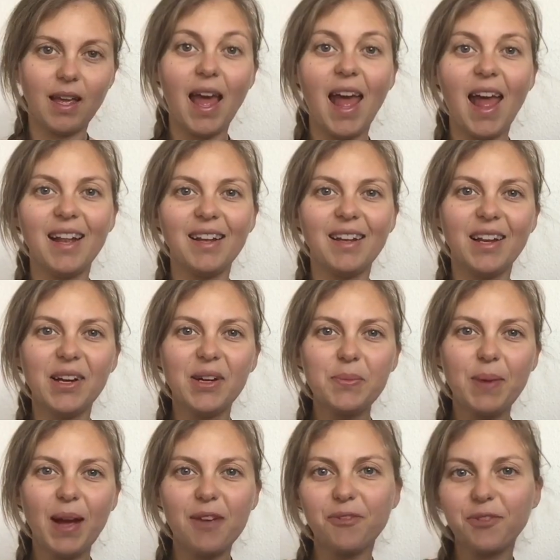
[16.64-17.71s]
Hello
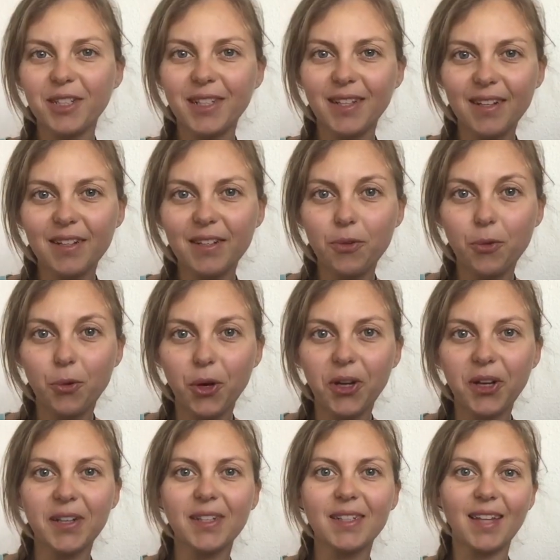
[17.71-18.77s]
my fertility
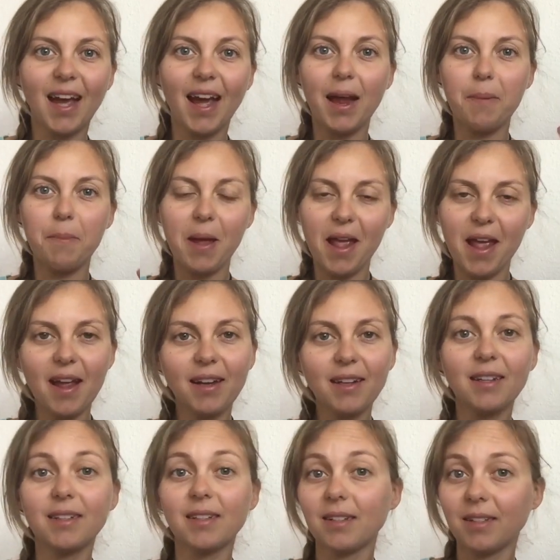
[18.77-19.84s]
friends, I'm Anne,
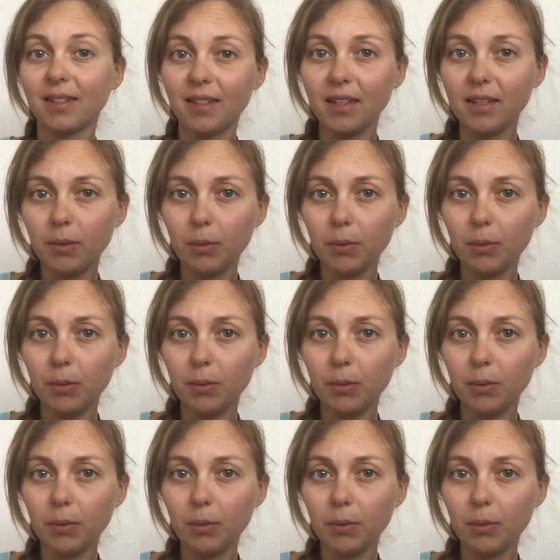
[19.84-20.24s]
and in this